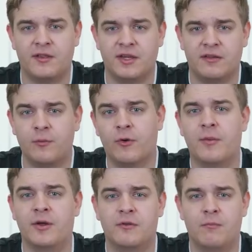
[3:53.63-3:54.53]
I think it's more
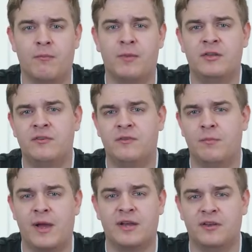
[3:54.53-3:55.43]
about
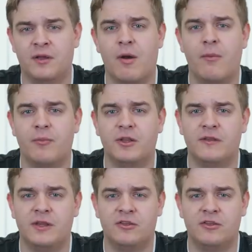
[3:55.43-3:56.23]
matching them up with